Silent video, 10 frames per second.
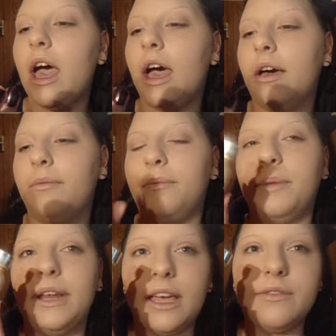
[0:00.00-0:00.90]

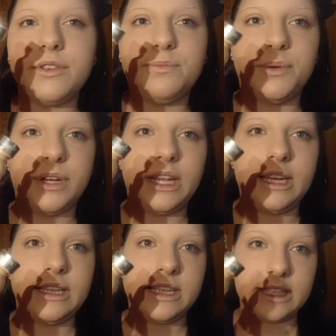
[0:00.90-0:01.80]
but it covers pretty
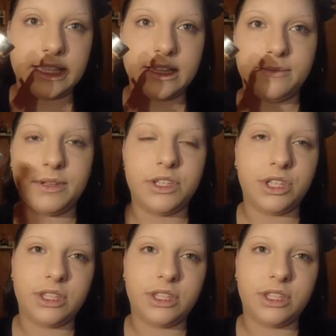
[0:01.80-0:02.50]
decent, but it's